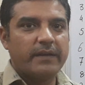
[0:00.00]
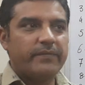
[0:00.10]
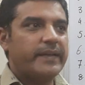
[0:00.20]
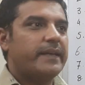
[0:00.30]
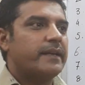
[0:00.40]

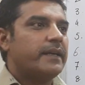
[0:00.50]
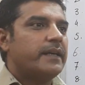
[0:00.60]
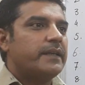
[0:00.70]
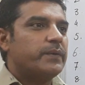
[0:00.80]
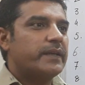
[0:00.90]
where
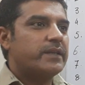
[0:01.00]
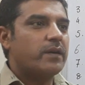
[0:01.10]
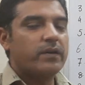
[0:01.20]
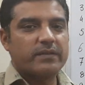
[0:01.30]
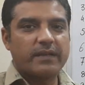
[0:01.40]
you can
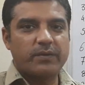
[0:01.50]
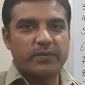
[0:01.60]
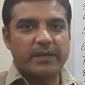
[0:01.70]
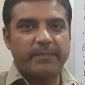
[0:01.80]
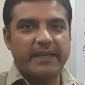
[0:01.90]
talk to
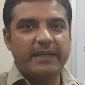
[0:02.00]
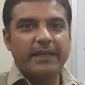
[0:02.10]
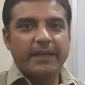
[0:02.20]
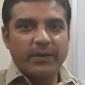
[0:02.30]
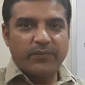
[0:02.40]
somebody
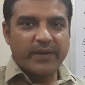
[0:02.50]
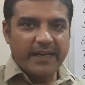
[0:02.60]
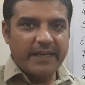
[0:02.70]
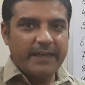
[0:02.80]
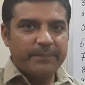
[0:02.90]

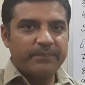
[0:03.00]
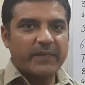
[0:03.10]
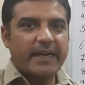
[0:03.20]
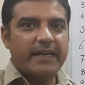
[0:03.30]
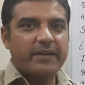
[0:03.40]
freely
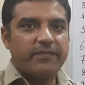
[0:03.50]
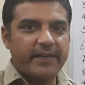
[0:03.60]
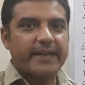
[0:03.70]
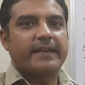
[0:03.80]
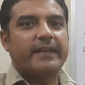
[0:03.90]
and
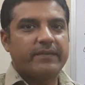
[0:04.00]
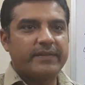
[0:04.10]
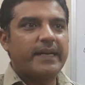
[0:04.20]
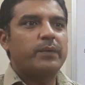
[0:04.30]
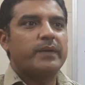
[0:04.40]
frankly,
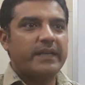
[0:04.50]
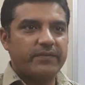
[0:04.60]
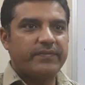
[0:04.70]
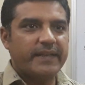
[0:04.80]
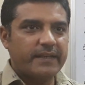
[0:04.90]
without any
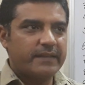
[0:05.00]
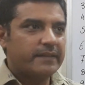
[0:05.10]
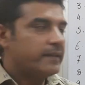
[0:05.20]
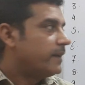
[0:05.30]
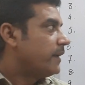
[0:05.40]
fear
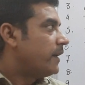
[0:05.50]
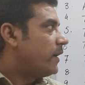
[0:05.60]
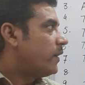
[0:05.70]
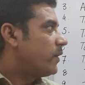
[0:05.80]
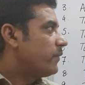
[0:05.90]

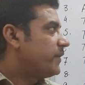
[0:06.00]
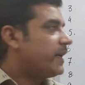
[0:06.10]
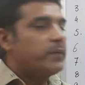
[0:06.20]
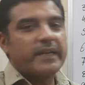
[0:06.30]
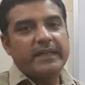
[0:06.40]
or
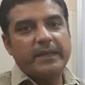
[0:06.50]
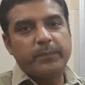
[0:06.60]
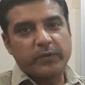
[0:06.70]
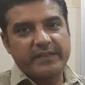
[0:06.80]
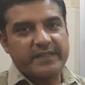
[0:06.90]
without any
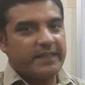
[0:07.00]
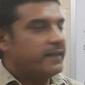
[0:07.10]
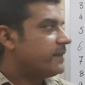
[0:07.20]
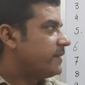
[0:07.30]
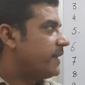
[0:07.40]
hypocrisy.
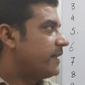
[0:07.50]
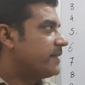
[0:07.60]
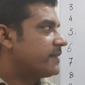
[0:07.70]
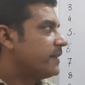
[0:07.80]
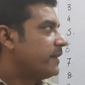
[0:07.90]
That
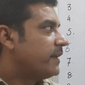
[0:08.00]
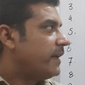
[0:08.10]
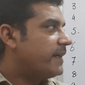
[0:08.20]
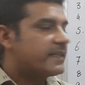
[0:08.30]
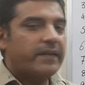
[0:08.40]
is,
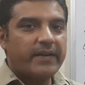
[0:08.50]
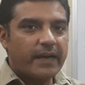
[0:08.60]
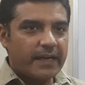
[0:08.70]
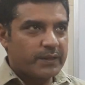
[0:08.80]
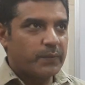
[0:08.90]
let's have a
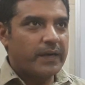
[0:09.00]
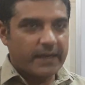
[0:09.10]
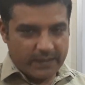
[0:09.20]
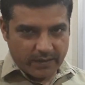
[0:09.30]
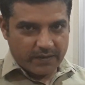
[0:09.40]
heart to
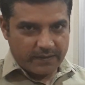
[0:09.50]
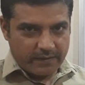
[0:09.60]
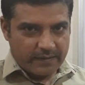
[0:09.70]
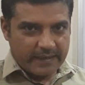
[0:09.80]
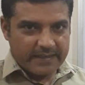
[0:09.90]
heart talk.
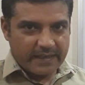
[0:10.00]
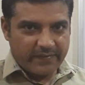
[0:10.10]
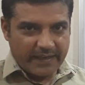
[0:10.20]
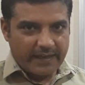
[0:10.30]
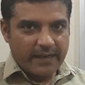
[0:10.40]
Let's
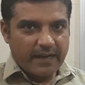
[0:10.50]
have a